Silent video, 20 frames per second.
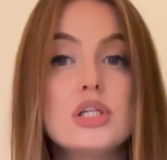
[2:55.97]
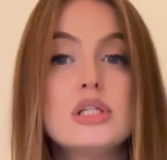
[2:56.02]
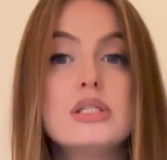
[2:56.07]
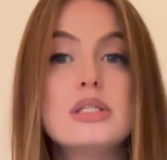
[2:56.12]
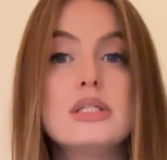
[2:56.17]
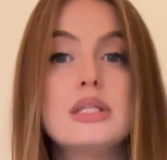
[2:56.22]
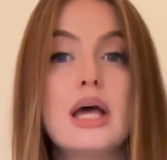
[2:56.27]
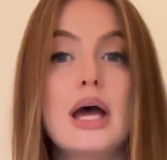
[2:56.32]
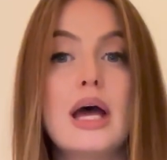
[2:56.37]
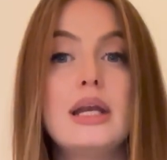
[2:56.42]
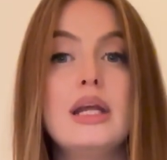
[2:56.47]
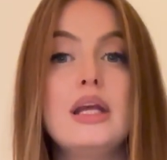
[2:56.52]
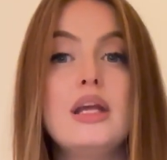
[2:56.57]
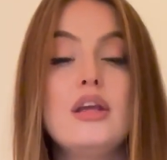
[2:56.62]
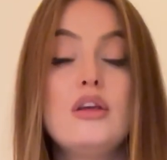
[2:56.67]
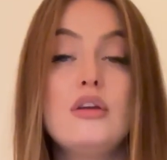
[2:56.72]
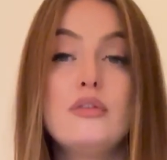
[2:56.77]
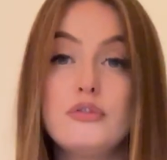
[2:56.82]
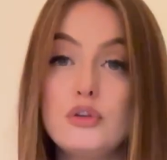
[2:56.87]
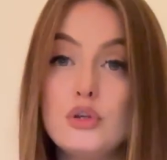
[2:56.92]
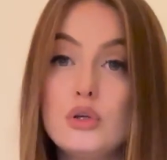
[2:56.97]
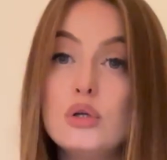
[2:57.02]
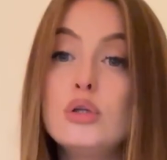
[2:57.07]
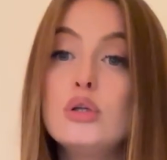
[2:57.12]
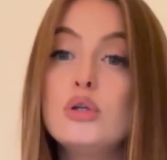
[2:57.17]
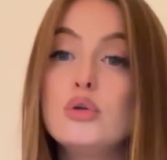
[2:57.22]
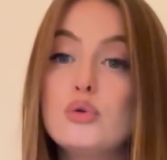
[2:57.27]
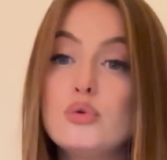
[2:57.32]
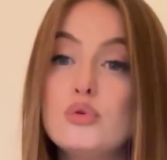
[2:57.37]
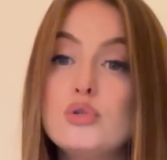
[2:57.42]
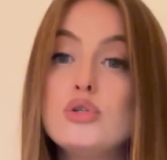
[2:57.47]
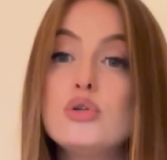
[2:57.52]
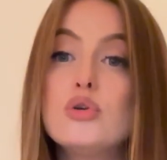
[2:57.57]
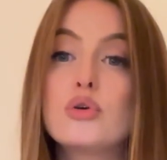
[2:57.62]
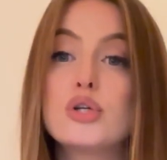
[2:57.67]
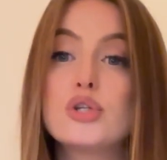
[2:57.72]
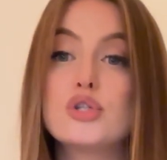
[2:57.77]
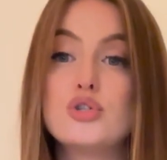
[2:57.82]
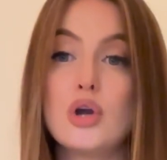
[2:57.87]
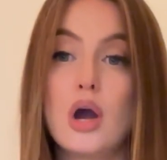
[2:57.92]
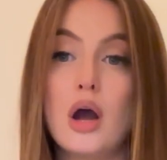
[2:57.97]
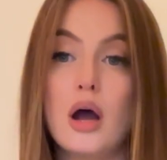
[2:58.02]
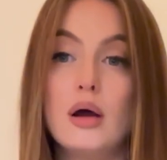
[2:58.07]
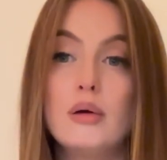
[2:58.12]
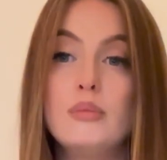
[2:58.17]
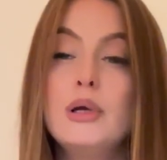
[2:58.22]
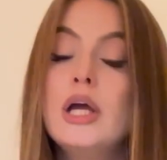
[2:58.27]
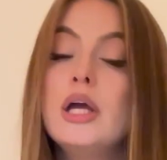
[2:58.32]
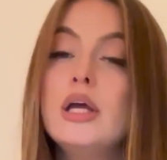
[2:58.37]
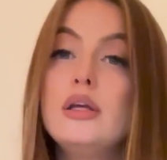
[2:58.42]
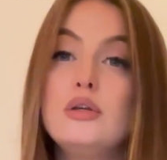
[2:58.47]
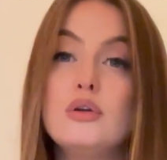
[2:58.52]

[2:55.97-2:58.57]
is that if you lose your job,